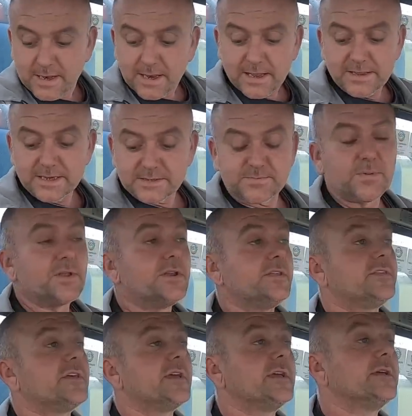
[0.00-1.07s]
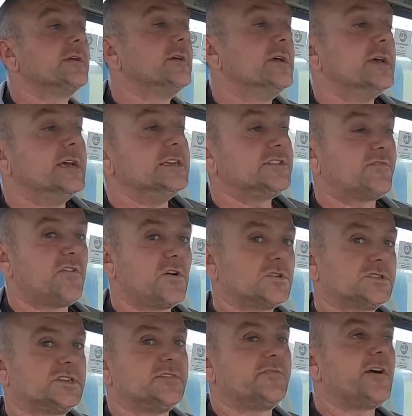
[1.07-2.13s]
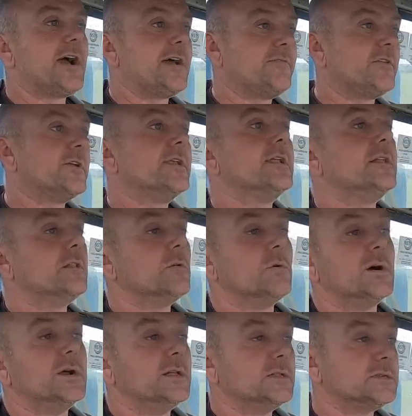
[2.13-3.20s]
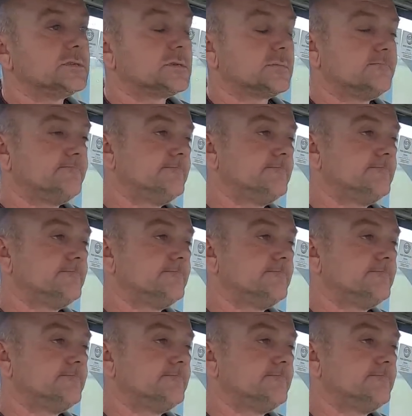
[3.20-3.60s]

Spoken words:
Like this bloody thing is 45 on little wheels,